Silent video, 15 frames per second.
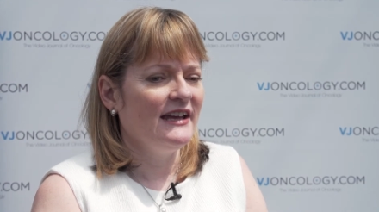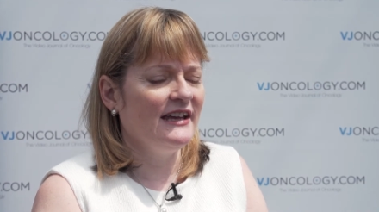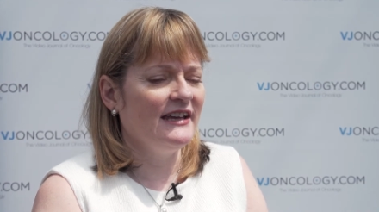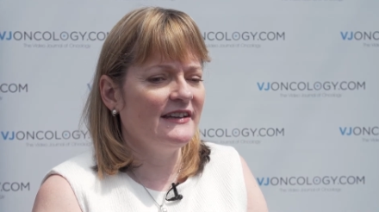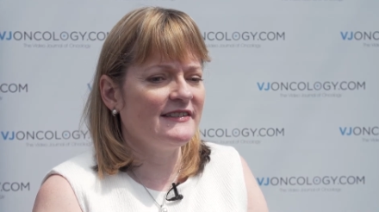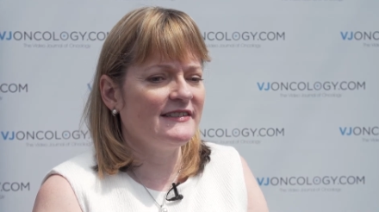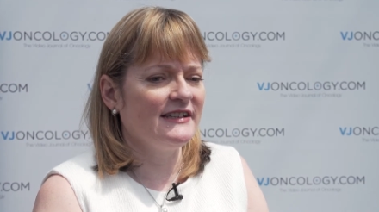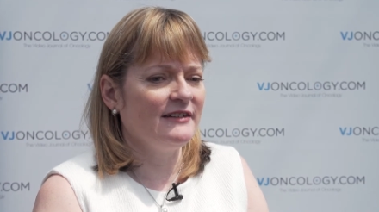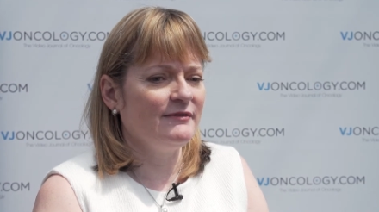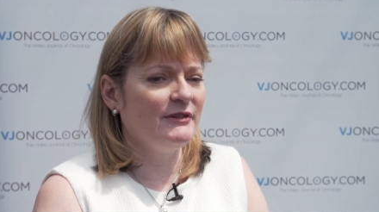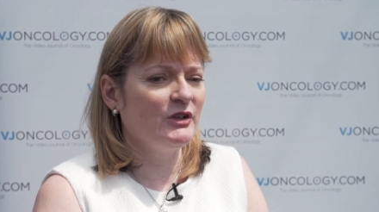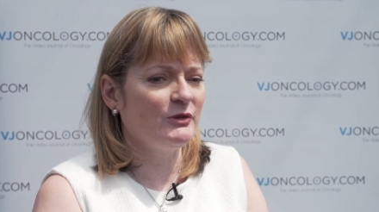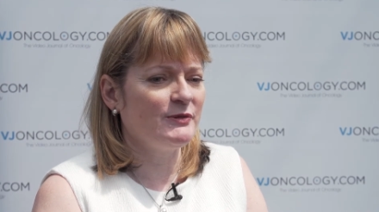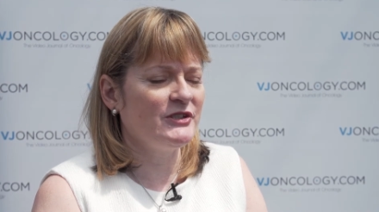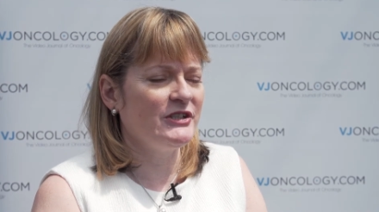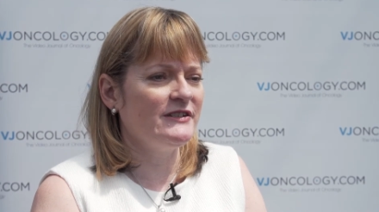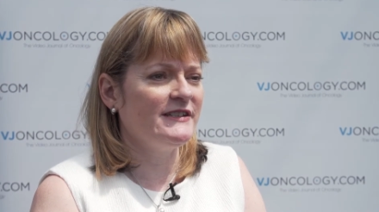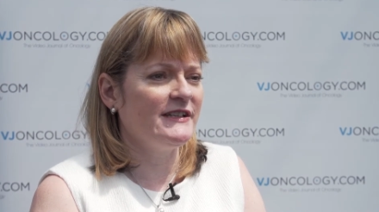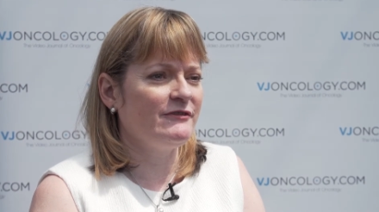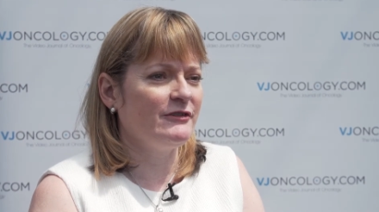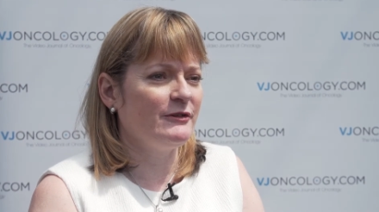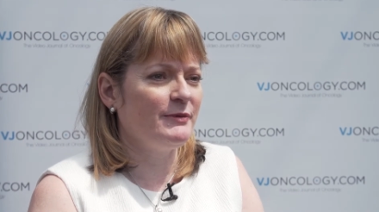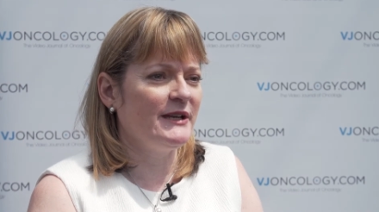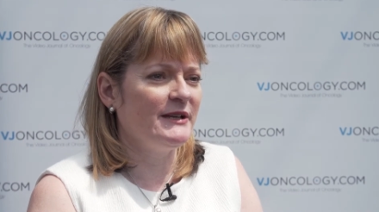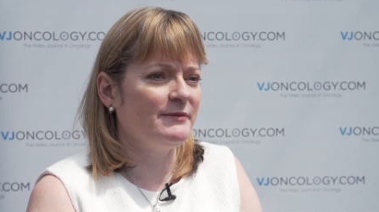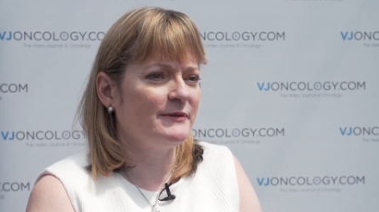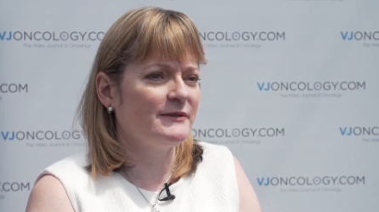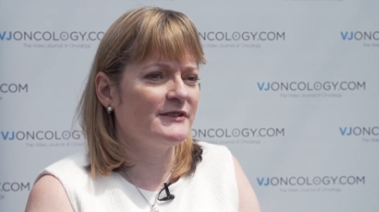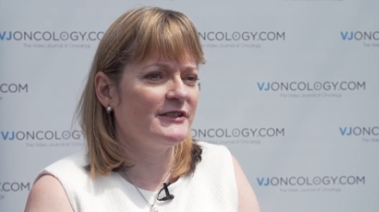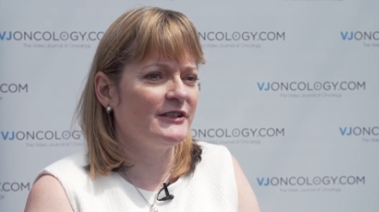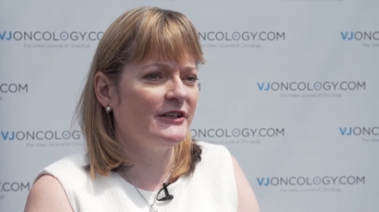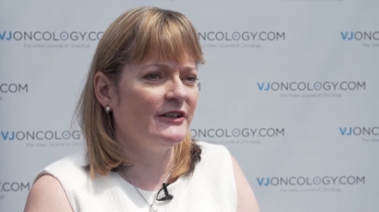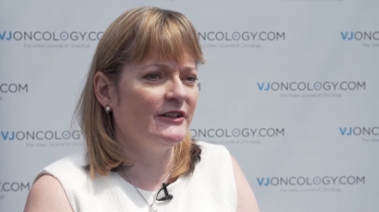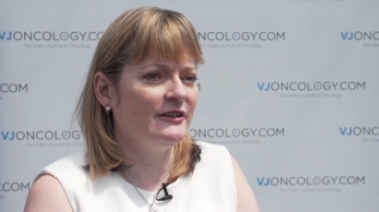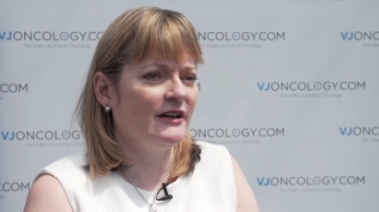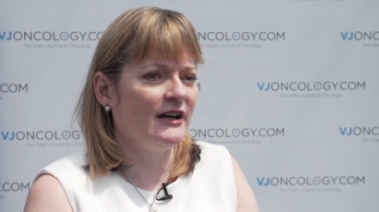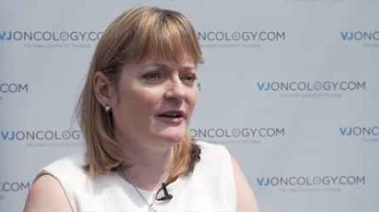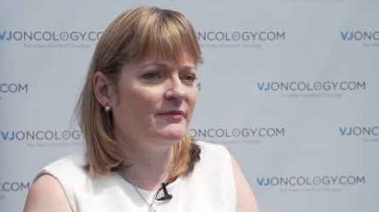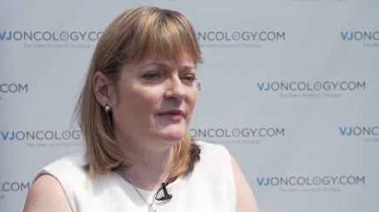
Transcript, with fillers: it's an opportunity for people to